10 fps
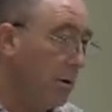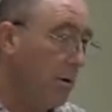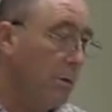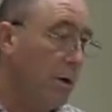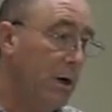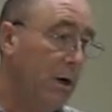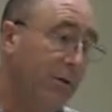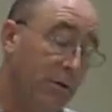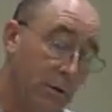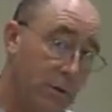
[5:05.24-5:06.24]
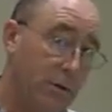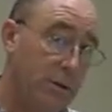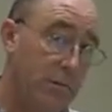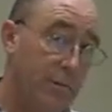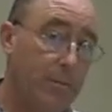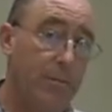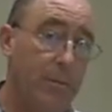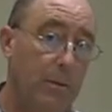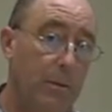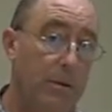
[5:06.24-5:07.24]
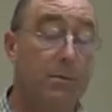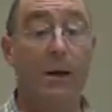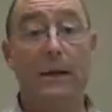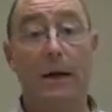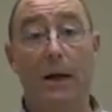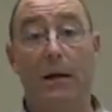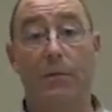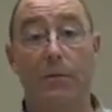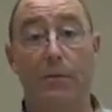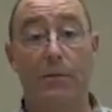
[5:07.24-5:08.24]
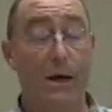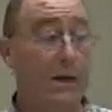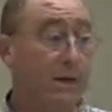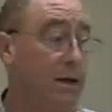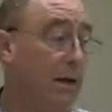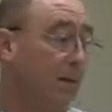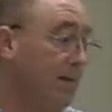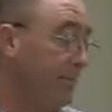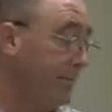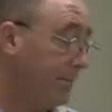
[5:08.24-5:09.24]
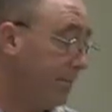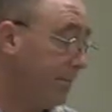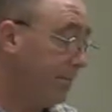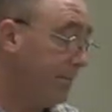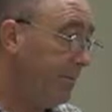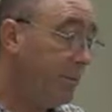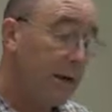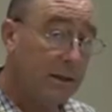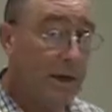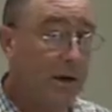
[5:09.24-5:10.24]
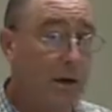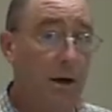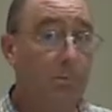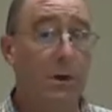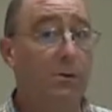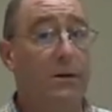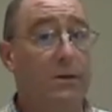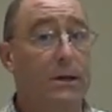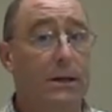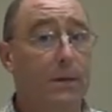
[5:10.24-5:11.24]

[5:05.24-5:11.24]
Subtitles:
we need a force to make the life by itself. That can't be gravity.